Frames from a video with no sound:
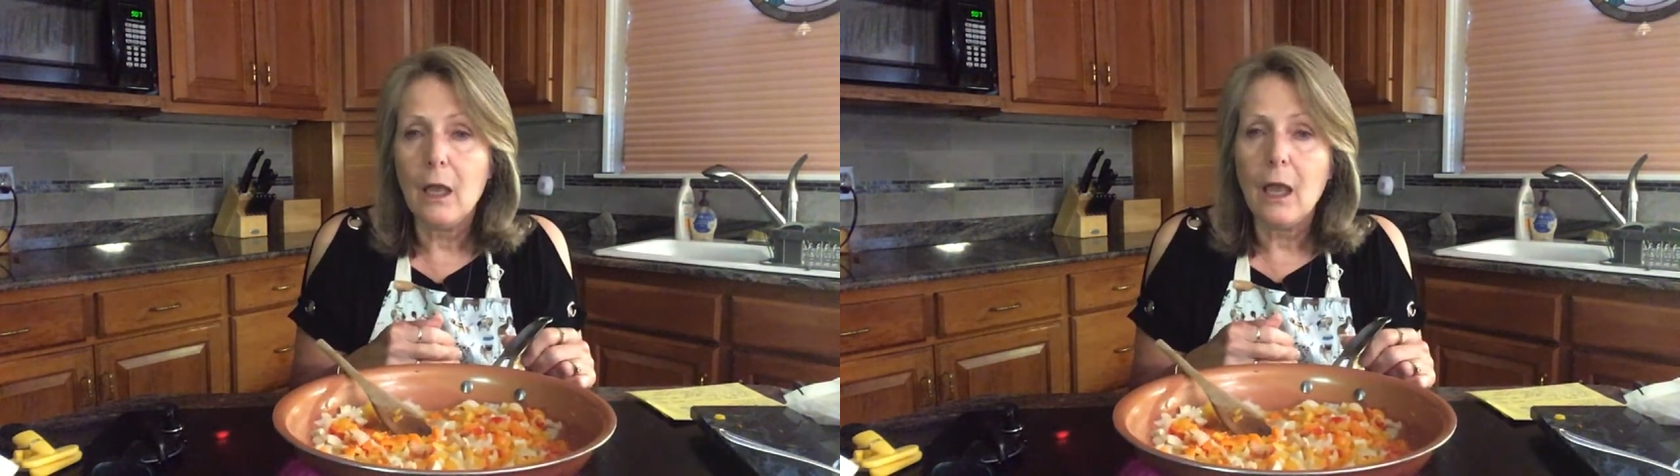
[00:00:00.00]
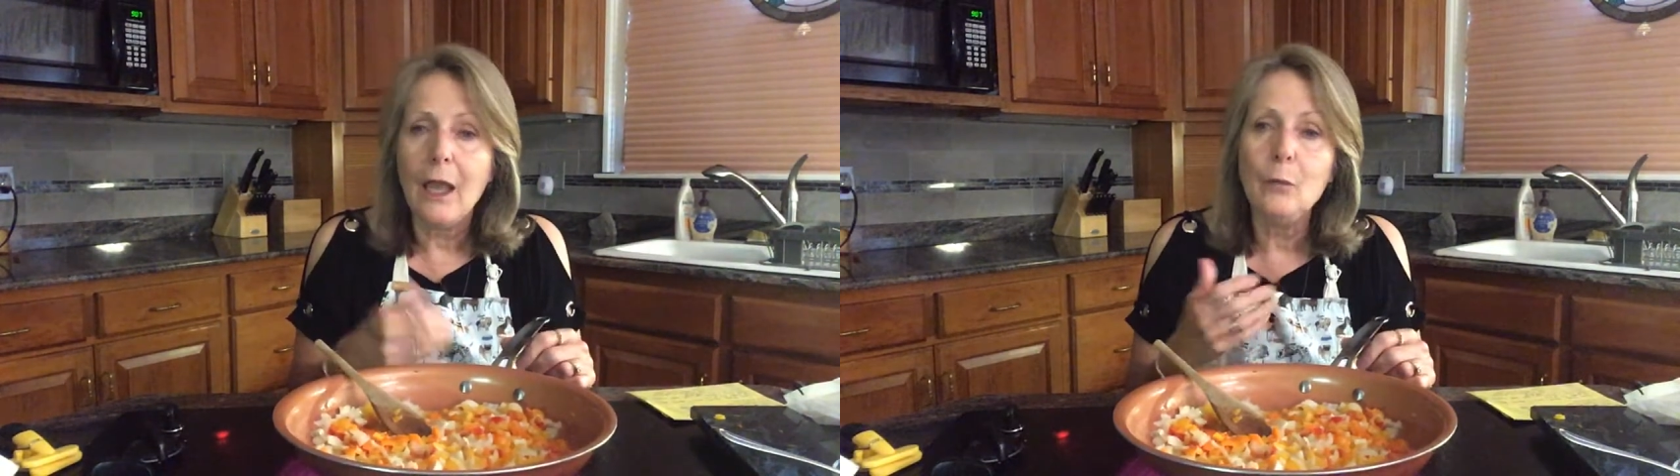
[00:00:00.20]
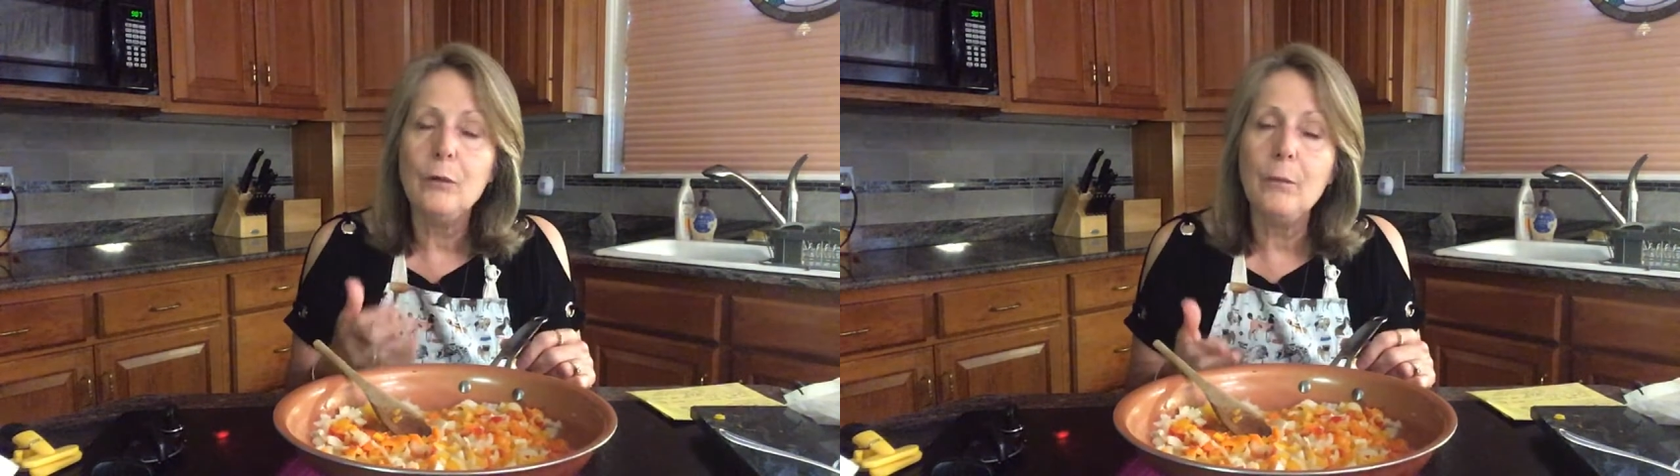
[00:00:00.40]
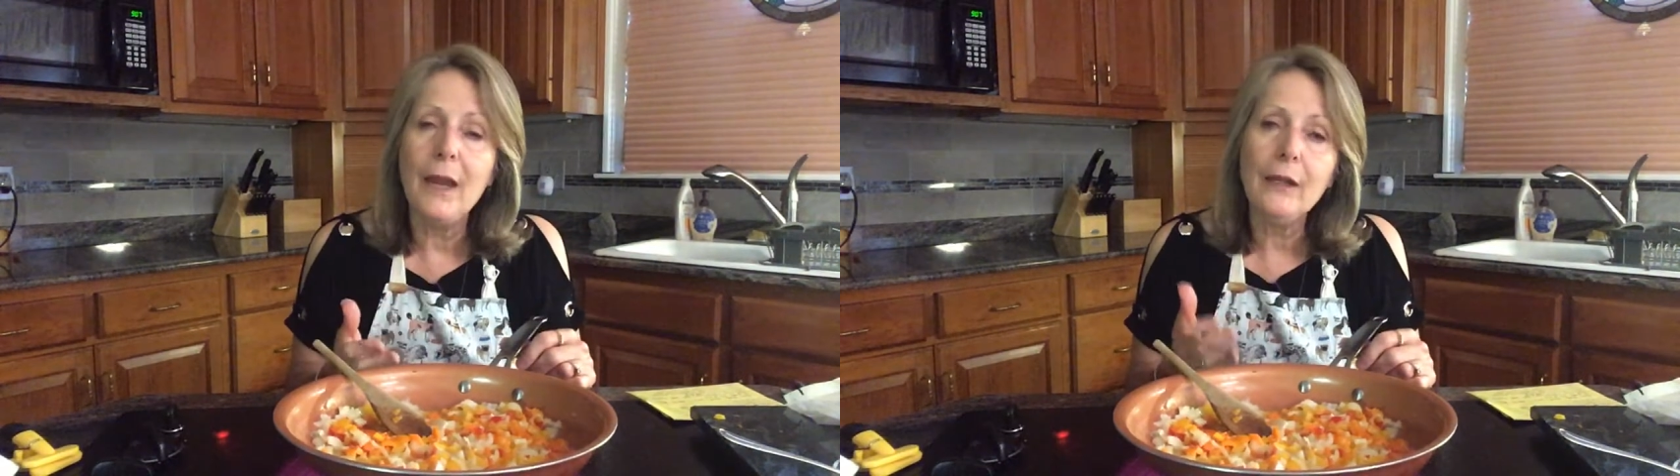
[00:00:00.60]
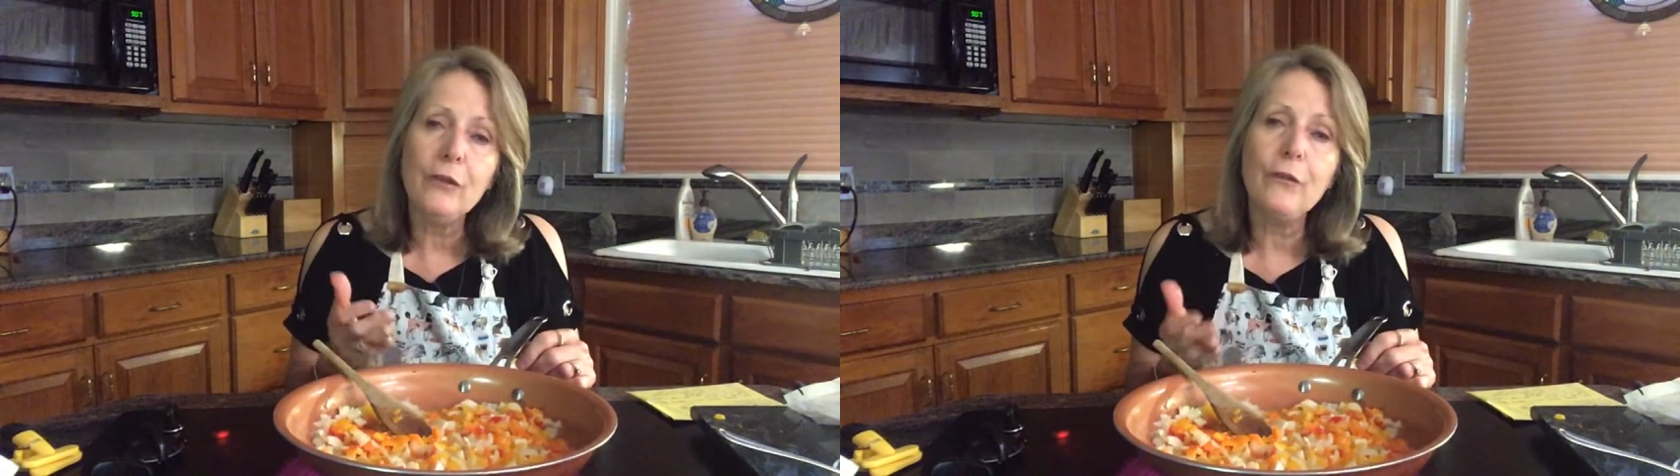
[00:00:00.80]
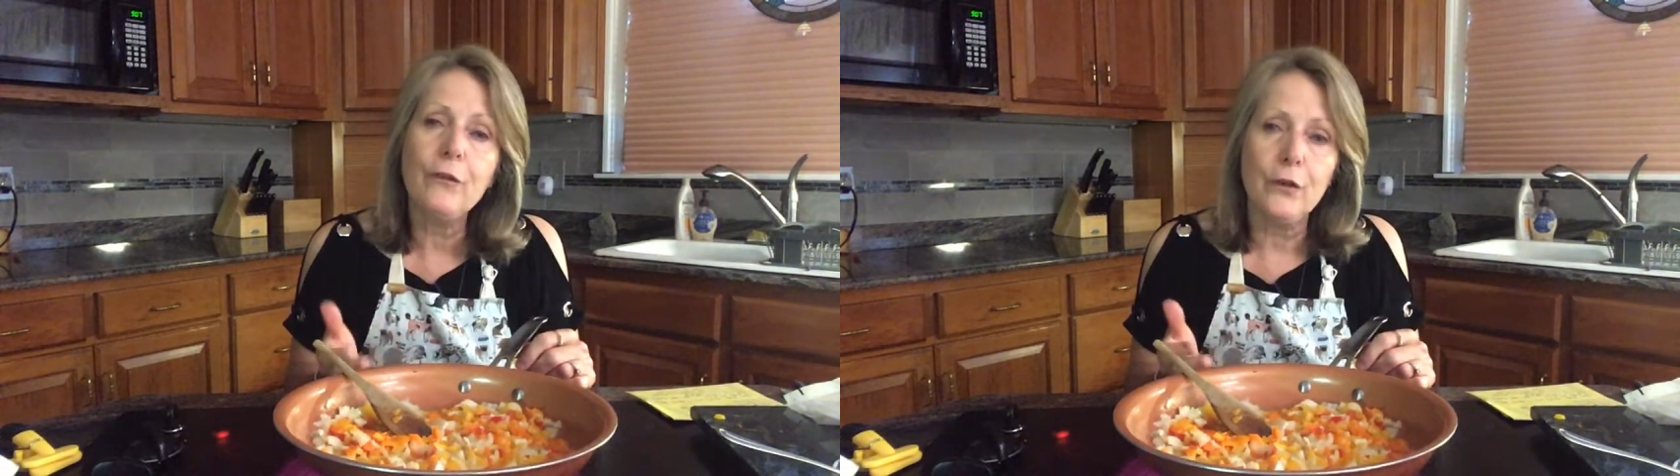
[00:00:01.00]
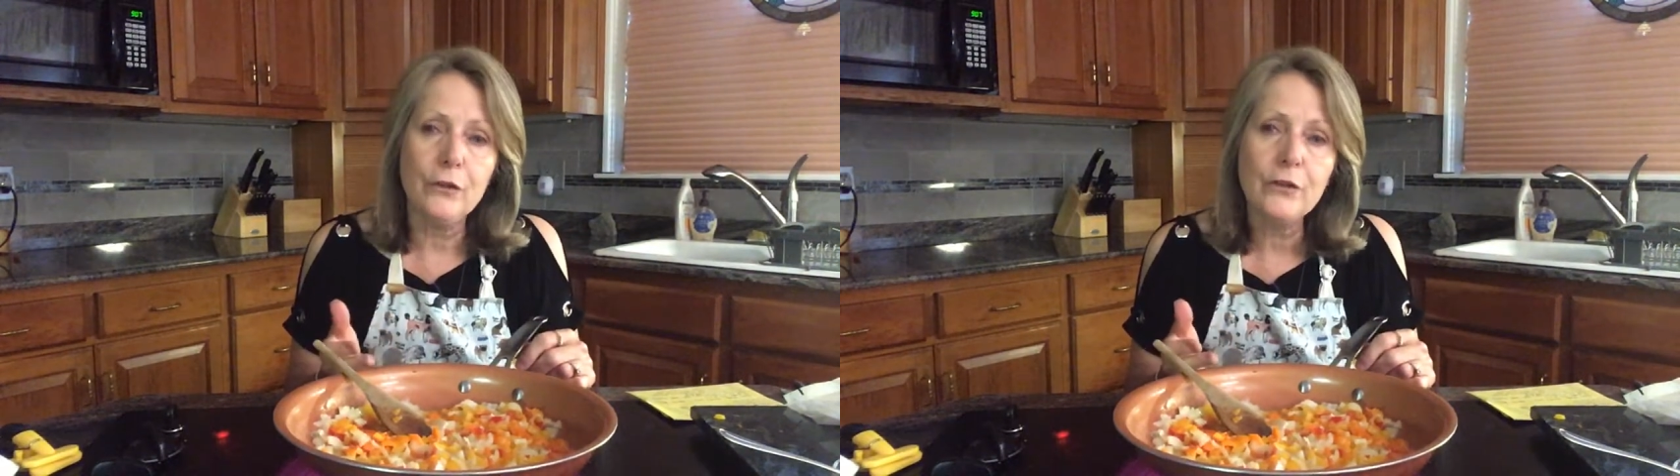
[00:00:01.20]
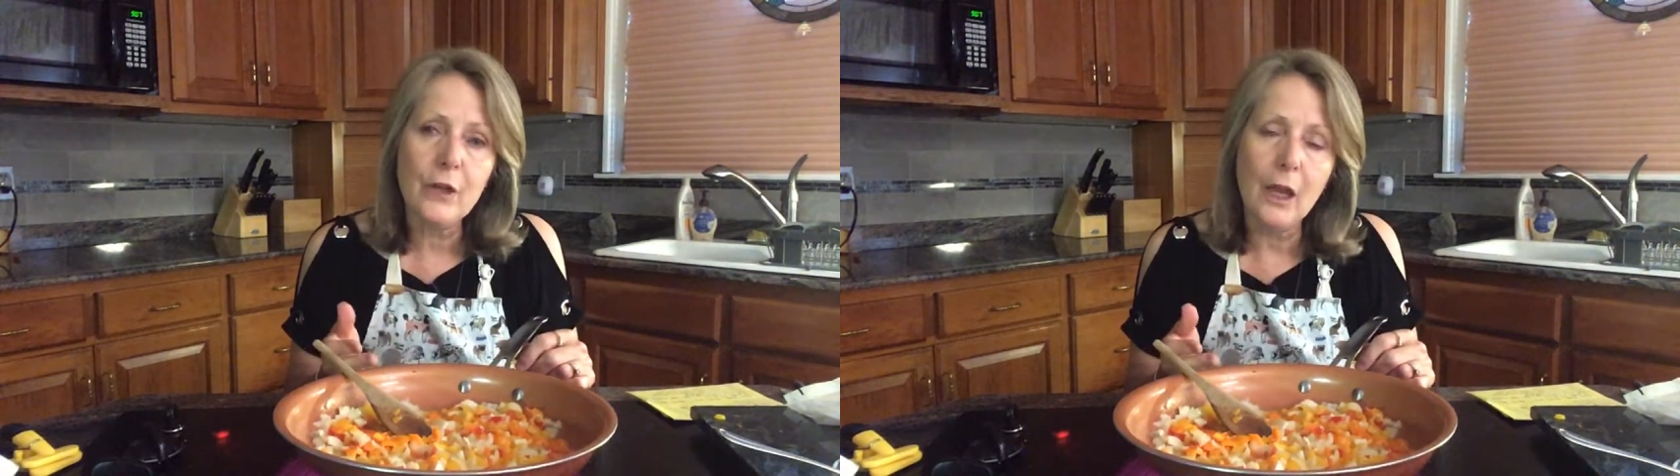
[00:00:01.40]
I would make it the
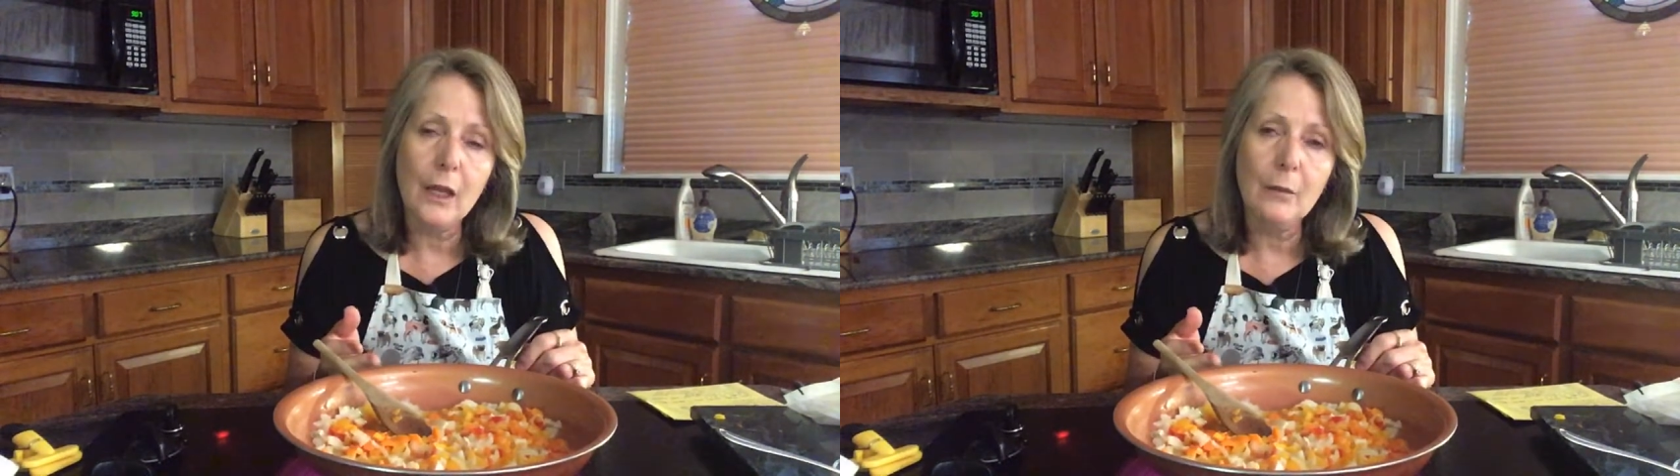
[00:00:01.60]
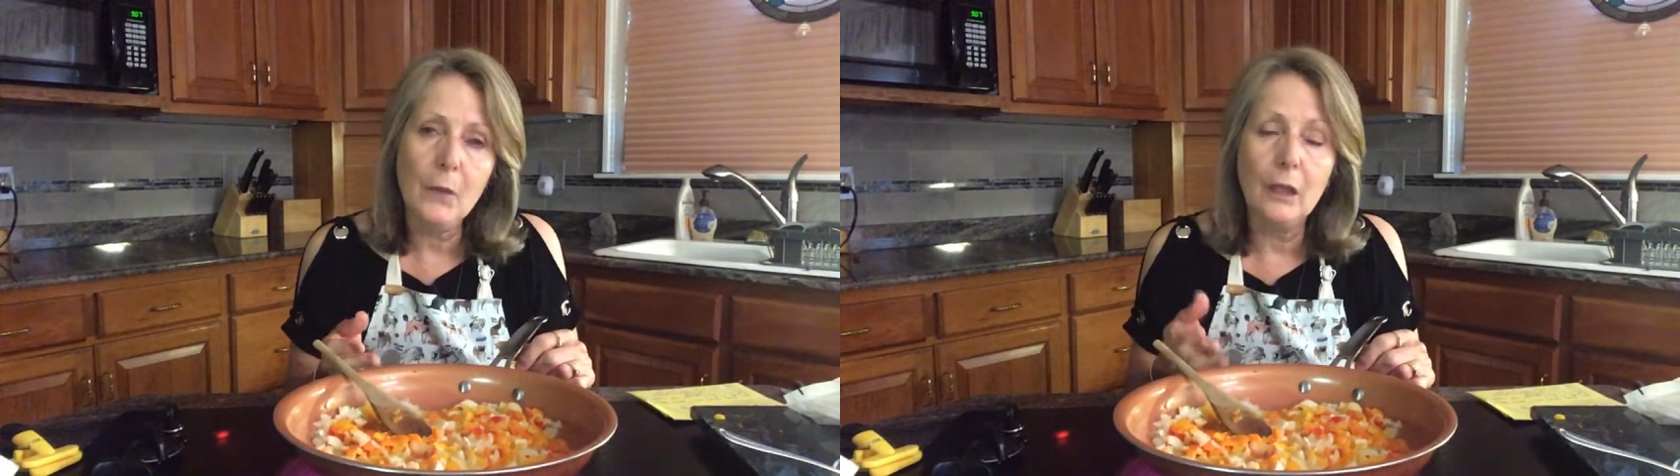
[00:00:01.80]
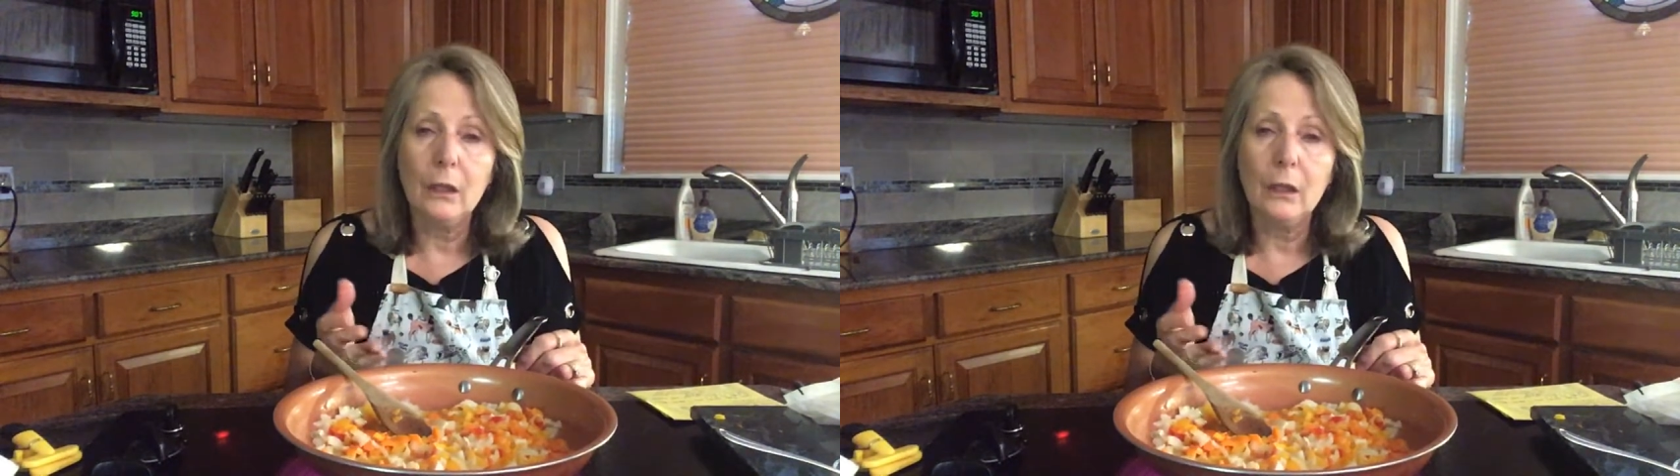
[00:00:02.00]
first time